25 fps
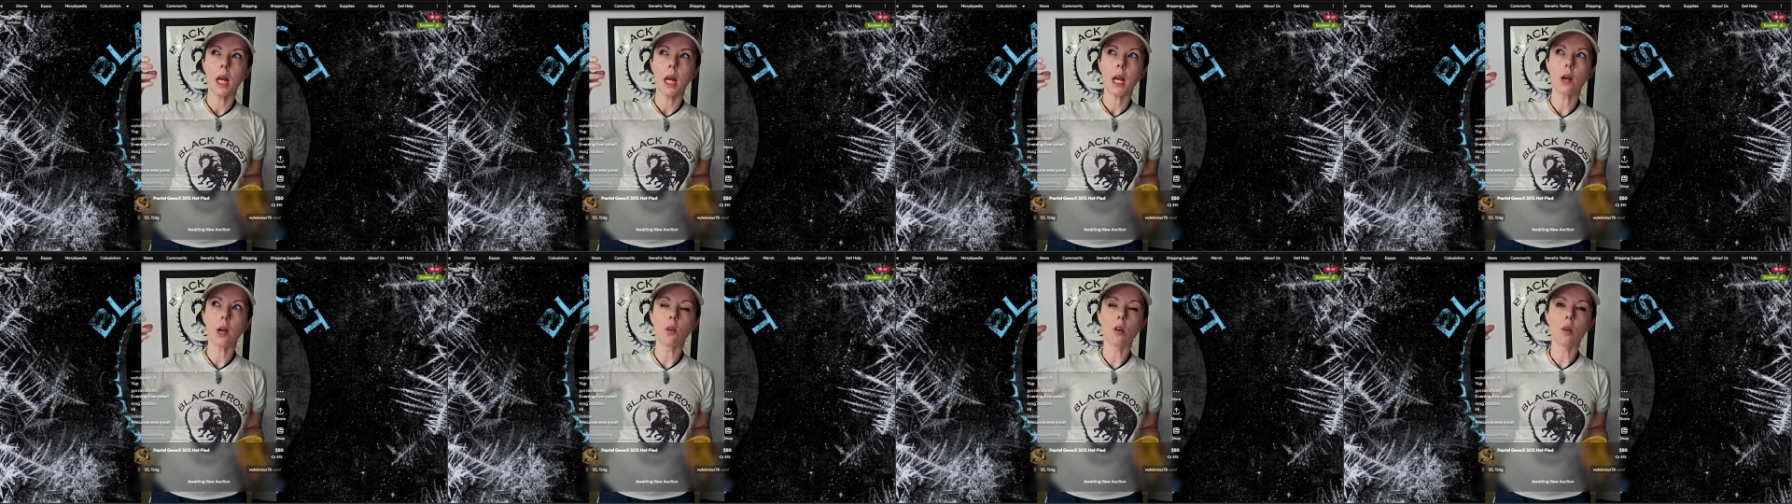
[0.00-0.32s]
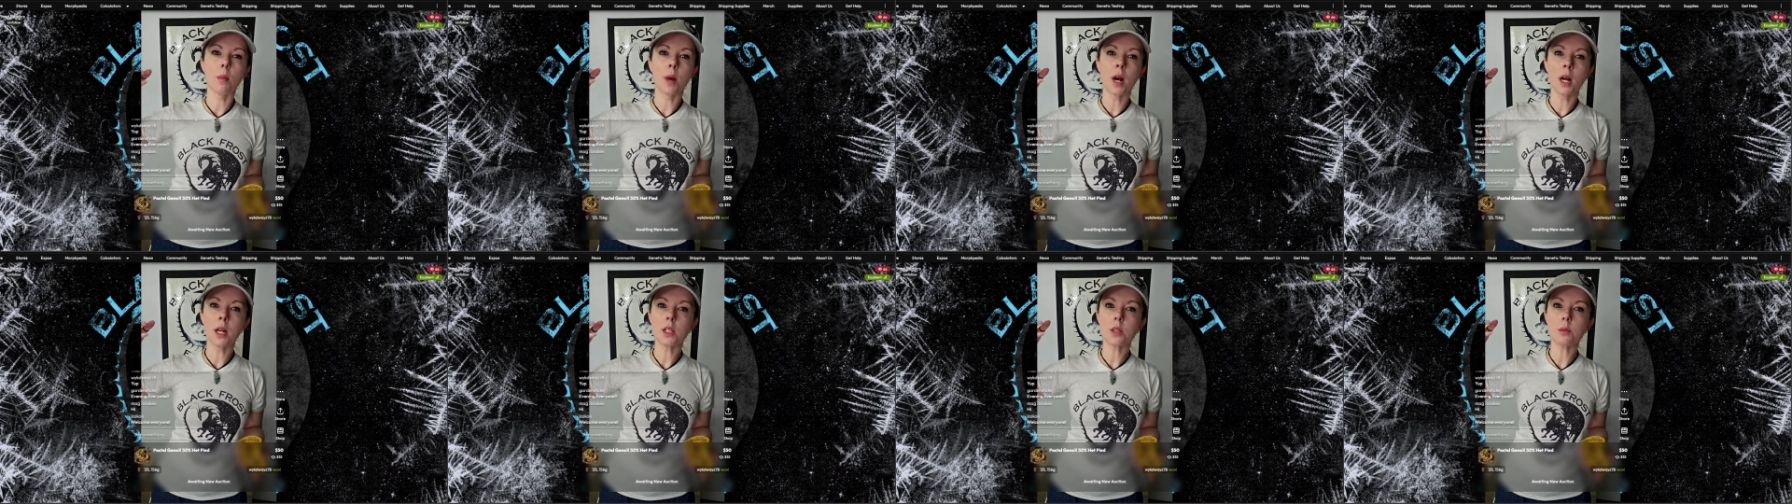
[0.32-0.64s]

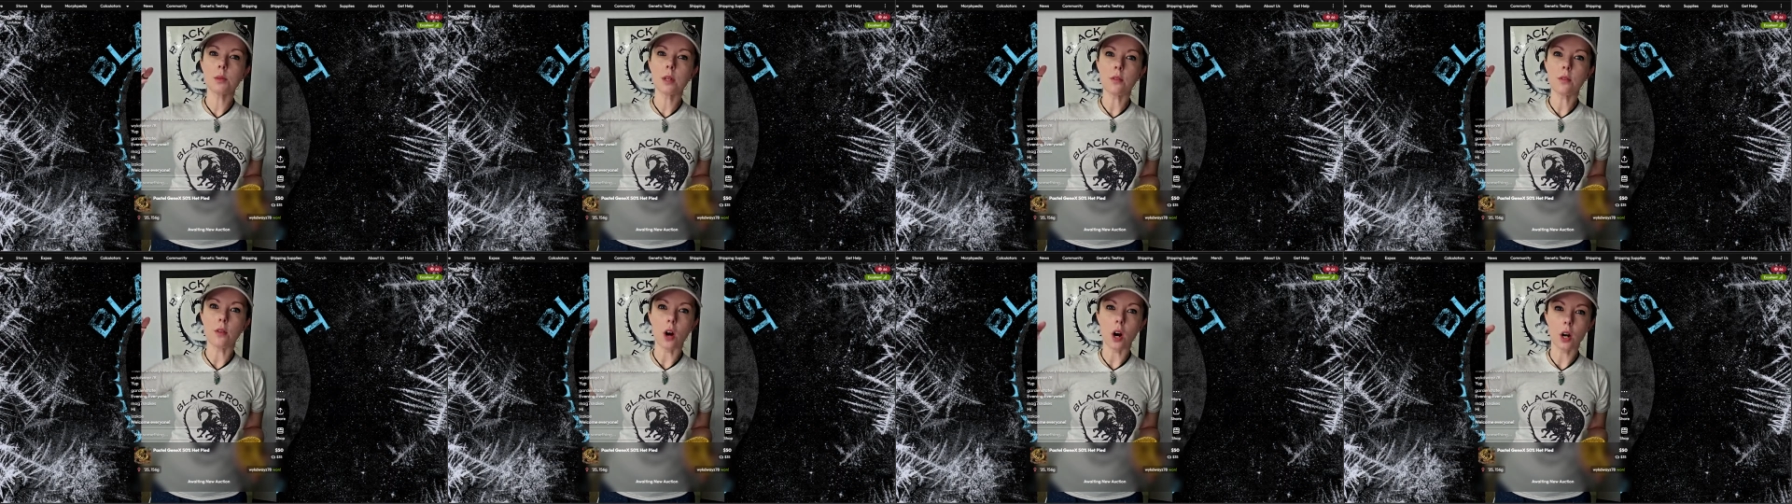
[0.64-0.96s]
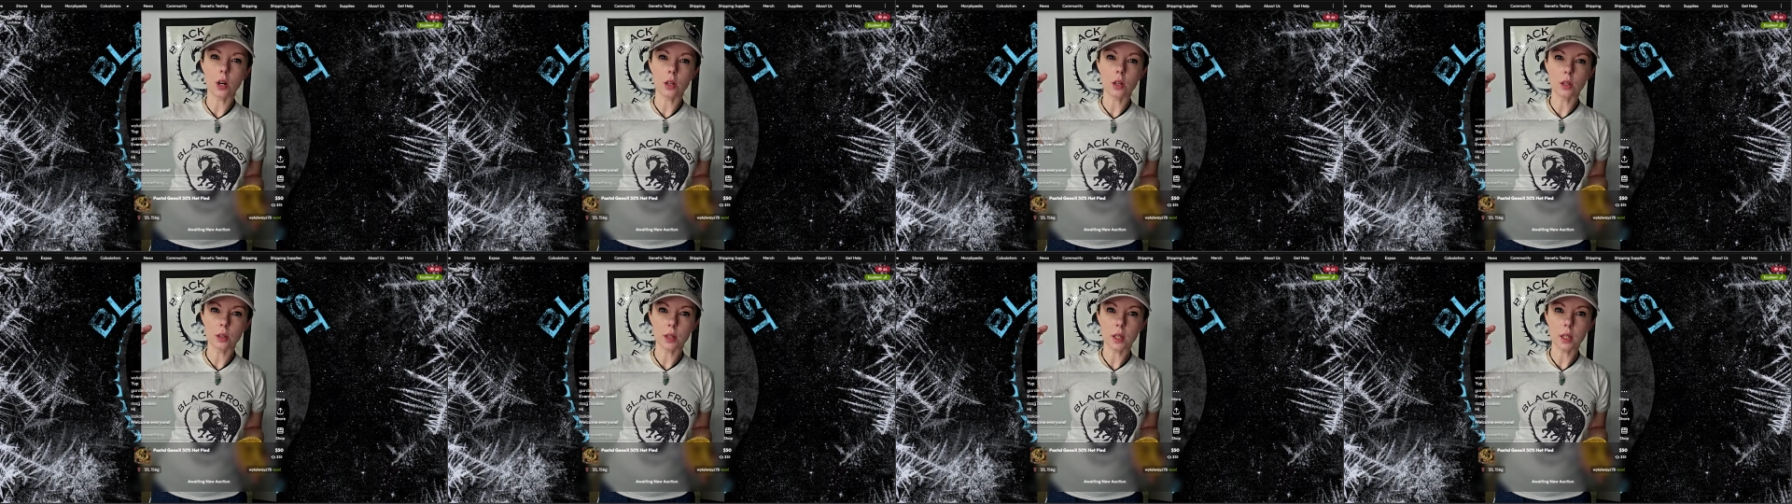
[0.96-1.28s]
reminds me of
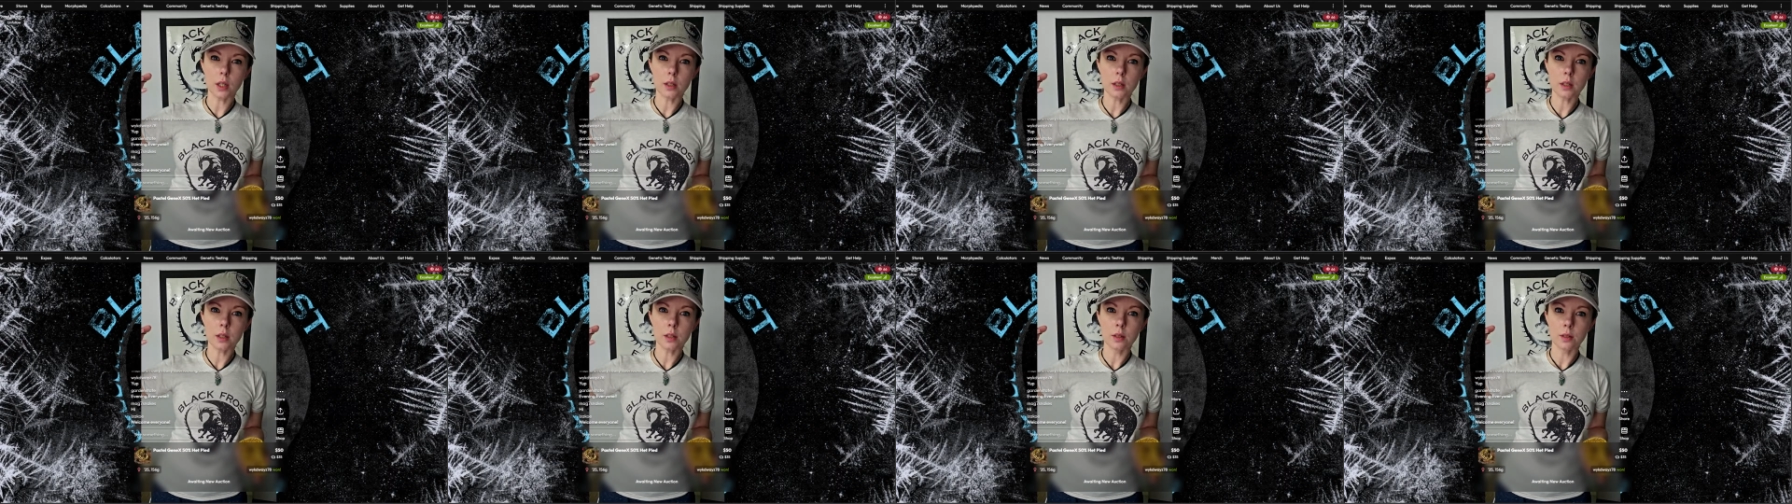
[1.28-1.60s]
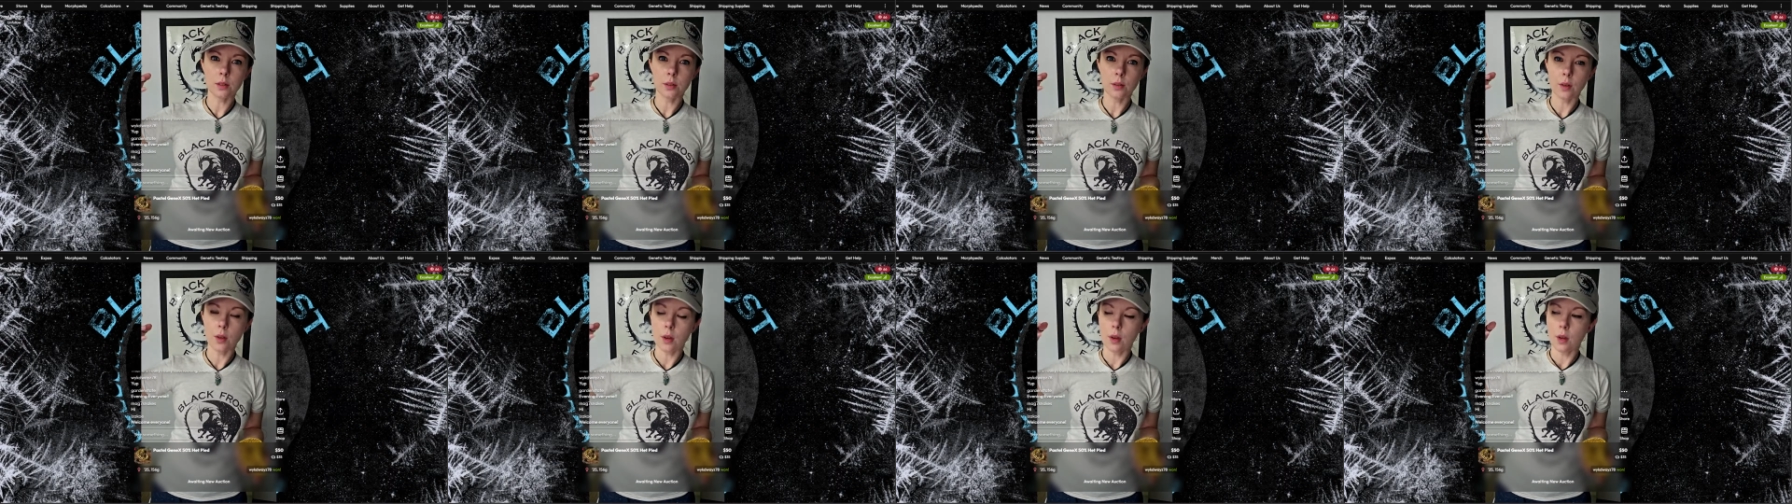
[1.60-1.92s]
Harlequin
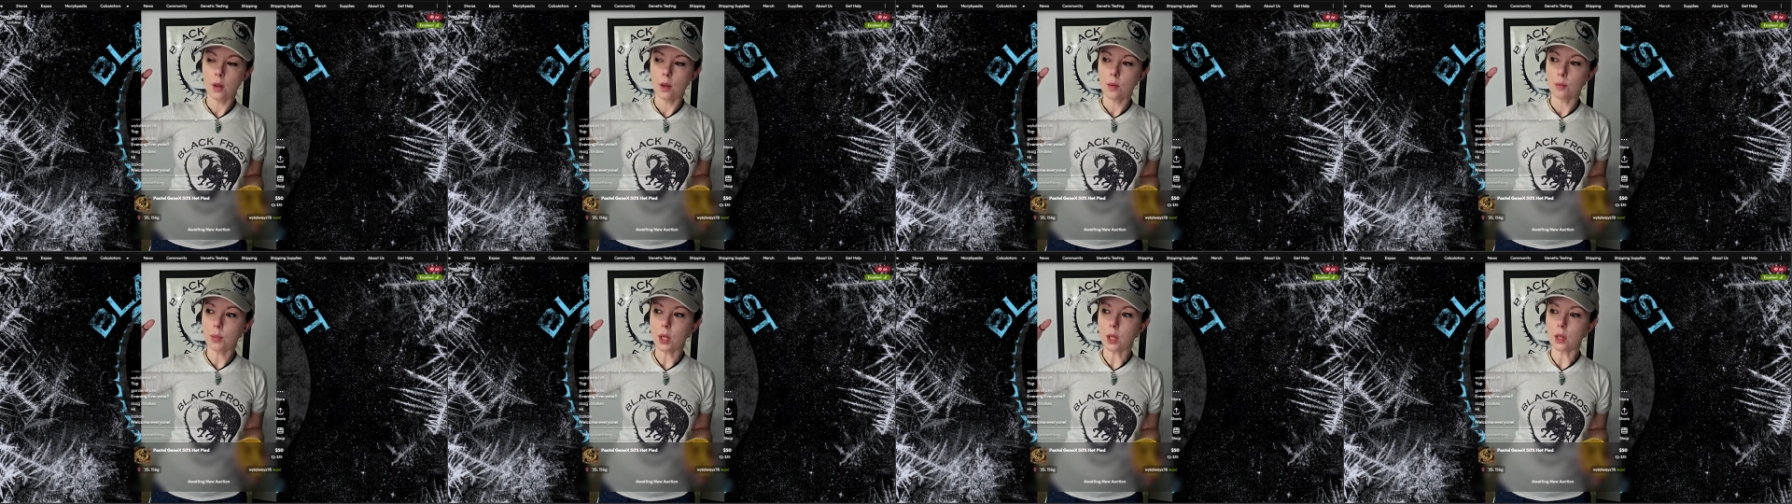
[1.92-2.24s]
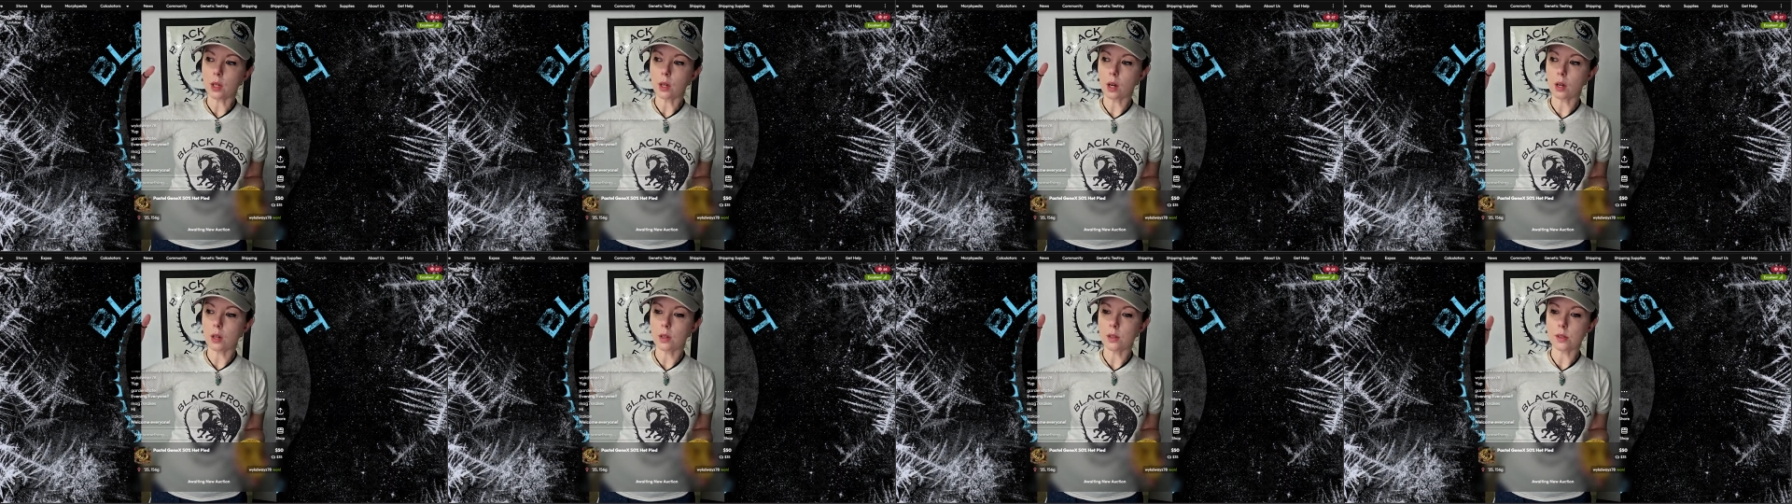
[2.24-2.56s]

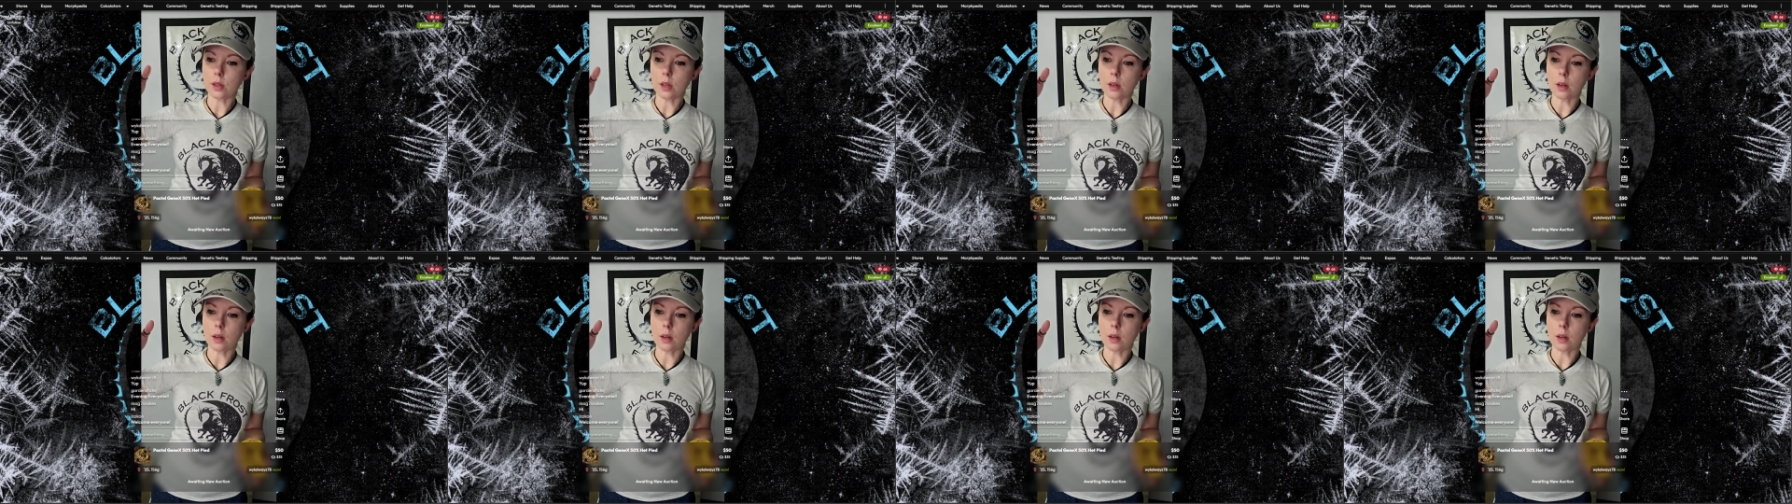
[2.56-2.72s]
because